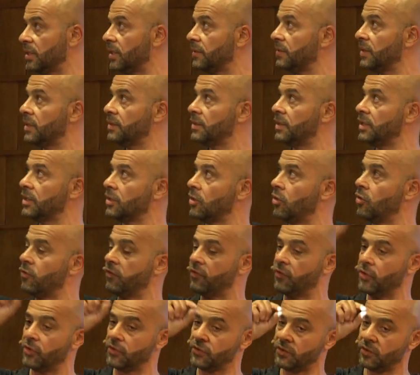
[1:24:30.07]
and then they go
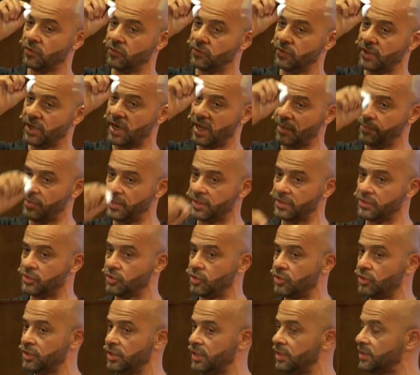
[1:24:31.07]
further on their happiness
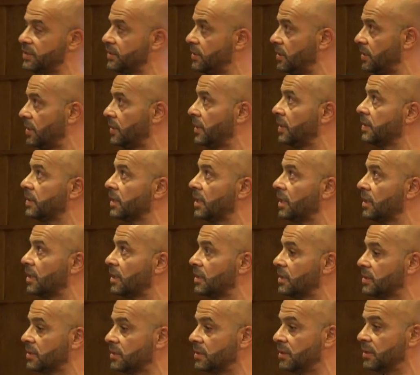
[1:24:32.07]
journey and
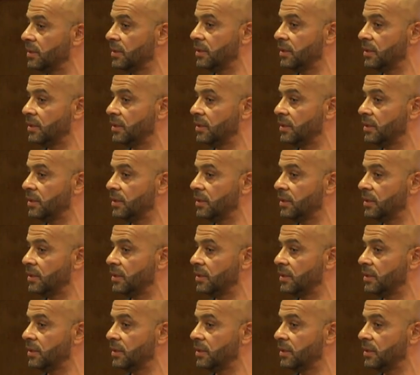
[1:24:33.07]
realize